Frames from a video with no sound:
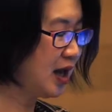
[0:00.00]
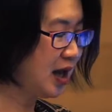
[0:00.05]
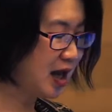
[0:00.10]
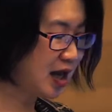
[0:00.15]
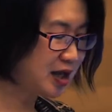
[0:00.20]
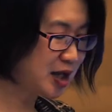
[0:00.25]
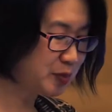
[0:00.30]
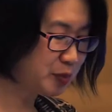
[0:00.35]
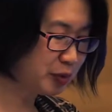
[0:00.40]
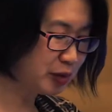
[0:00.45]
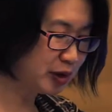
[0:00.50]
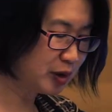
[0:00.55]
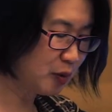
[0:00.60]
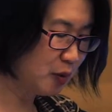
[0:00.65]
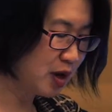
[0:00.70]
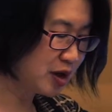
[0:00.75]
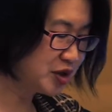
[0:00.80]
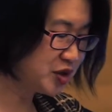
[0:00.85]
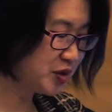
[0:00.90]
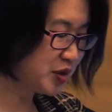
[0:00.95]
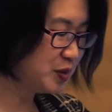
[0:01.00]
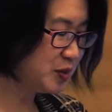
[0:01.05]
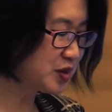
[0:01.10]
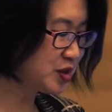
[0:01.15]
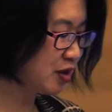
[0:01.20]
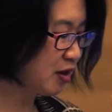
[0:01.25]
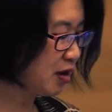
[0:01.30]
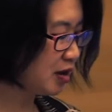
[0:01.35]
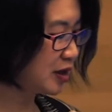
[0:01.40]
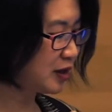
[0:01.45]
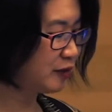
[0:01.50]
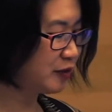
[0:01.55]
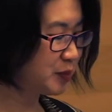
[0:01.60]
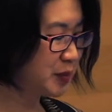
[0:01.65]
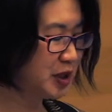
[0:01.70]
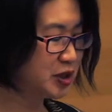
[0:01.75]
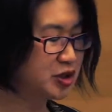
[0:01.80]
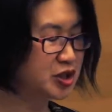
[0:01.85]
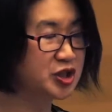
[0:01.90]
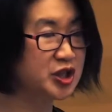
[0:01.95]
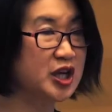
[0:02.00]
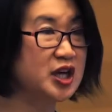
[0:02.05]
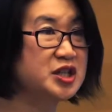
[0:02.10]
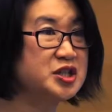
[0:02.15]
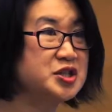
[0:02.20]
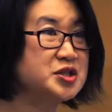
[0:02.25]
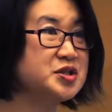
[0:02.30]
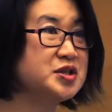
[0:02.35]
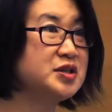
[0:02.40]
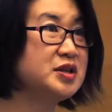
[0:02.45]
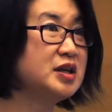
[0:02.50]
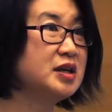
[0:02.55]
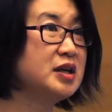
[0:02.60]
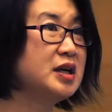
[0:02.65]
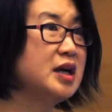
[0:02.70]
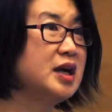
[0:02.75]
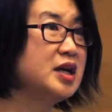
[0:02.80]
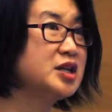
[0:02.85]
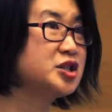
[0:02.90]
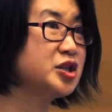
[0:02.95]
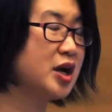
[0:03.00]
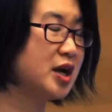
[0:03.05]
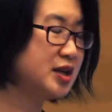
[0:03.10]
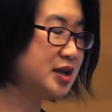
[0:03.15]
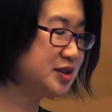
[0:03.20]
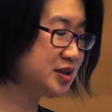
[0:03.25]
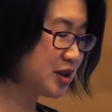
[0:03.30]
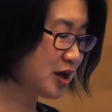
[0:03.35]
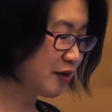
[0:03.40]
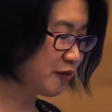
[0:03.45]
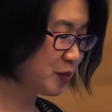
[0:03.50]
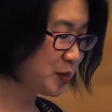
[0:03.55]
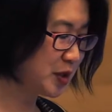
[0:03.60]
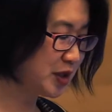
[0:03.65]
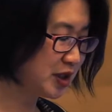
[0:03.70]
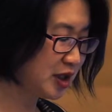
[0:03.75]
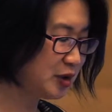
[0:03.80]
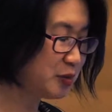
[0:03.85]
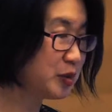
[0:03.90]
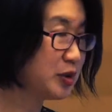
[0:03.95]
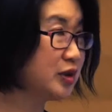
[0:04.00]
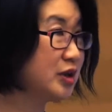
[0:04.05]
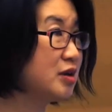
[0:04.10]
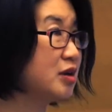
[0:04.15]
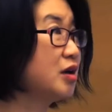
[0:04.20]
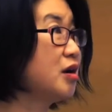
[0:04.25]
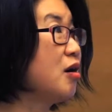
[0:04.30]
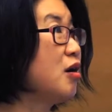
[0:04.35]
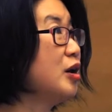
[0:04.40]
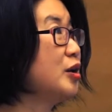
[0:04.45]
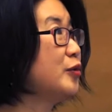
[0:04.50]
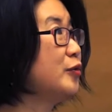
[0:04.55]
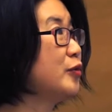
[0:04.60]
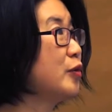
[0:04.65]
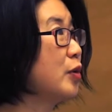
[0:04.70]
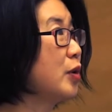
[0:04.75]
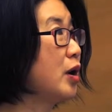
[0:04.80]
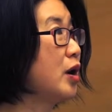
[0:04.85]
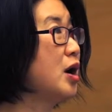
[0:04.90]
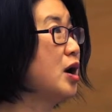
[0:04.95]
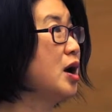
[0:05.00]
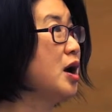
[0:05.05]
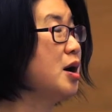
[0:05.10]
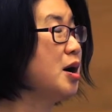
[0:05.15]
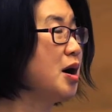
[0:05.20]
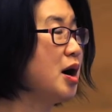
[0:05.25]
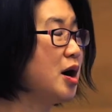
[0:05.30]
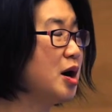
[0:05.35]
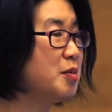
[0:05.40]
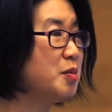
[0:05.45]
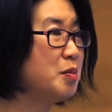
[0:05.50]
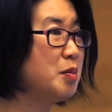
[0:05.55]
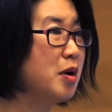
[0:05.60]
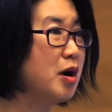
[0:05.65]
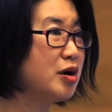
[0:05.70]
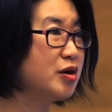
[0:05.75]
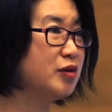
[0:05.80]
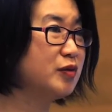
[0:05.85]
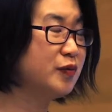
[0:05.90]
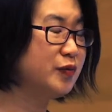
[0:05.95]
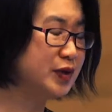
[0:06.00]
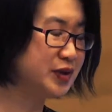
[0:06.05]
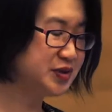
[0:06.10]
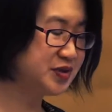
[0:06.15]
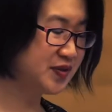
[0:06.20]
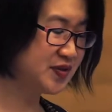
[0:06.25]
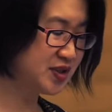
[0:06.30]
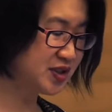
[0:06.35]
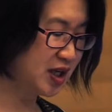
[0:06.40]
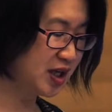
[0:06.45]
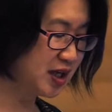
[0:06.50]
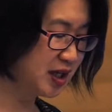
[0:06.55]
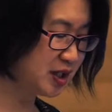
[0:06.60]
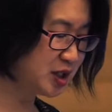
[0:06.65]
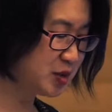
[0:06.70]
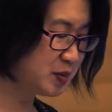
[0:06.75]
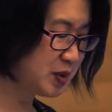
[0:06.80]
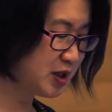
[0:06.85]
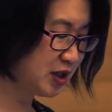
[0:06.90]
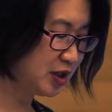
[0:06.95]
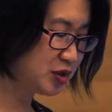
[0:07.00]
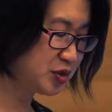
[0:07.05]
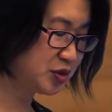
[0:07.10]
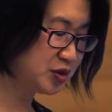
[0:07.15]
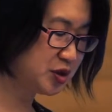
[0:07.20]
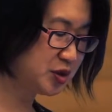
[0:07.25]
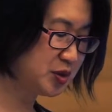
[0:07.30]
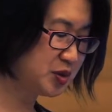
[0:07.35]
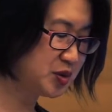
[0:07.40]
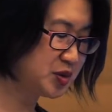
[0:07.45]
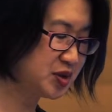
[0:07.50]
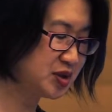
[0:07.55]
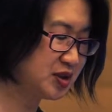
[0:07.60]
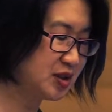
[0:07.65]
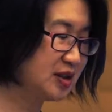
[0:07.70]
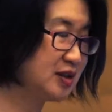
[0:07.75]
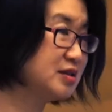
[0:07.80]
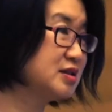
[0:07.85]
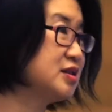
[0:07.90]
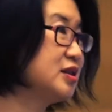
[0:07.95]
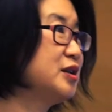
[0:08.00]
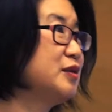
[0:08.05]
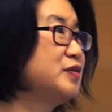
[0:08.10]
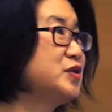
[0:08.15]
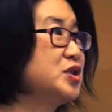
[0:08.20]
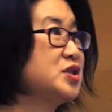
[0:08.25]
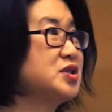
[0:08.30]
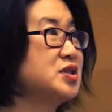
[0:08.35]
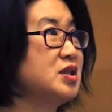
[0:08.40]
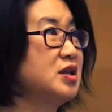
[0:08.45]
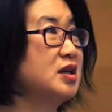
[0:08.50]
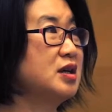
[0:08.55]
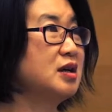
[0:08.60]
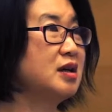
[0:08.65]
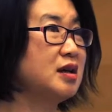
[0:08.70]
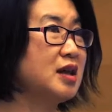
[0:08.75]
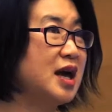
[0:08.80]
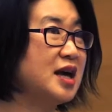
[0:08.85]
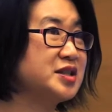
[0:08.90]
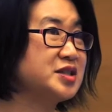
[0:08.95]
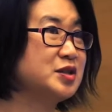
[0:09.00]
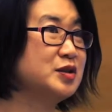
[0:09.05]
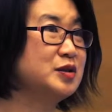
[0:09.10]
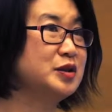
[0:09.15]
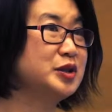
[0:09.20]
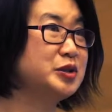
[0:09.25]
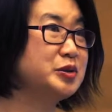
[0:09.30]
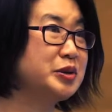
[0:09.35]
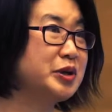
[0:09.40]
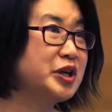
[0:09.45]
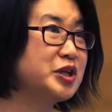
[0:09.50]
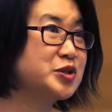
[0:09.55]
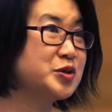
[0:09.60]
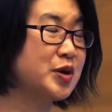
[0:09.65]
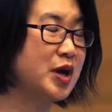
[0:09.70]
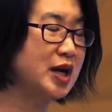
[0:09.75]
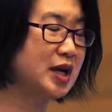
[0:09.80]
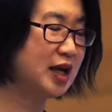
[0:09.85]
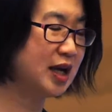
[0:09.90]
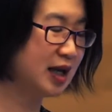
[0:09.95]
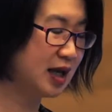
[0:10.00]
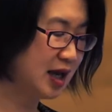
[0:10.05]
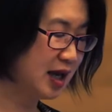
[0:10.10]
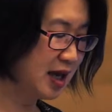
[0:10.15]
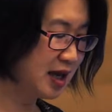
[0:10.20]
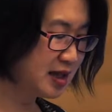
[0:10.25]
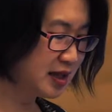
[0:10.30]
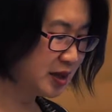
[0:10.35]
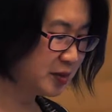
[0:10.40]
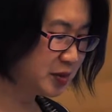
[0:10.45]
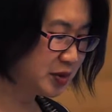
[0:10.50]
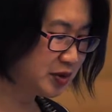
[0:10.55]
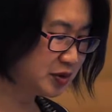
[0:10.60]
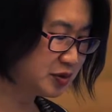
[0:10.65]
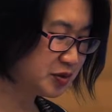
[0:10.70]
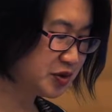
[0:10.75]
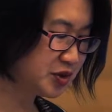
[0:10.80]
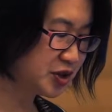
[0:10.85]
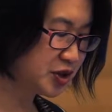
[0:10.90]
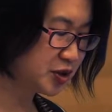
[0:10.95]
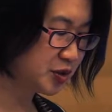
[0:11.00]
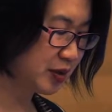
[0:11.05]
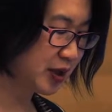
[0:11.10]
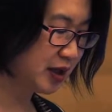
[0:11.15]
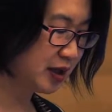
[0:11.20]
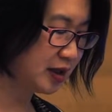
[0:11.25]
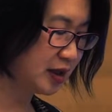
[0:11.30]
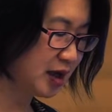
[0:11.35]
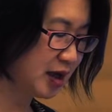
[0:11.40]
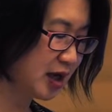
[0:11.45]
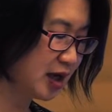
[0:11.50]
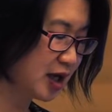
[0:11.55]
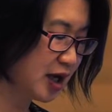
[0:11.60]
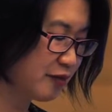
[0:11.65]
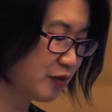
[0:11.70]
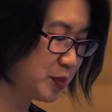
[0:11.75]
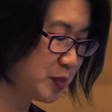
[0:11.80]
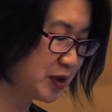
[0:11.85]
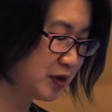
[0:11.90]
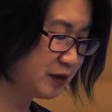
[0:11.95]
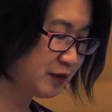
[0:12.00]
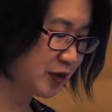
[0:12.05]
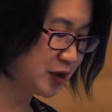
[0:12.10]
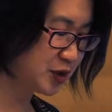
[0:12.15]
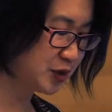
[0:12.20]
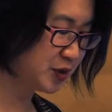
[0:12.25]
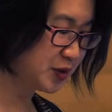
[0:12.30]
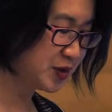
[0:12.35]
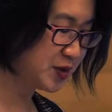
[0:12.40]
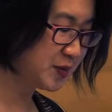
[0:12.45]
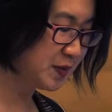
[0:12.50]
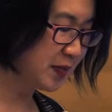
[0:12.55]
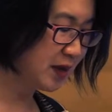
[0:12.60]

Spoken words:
And Emperor Guangxi was calling for major changes in the Chinese government. He really called for modern fields of study to be introduced instead of just the classical literary training that had been used to train government officials.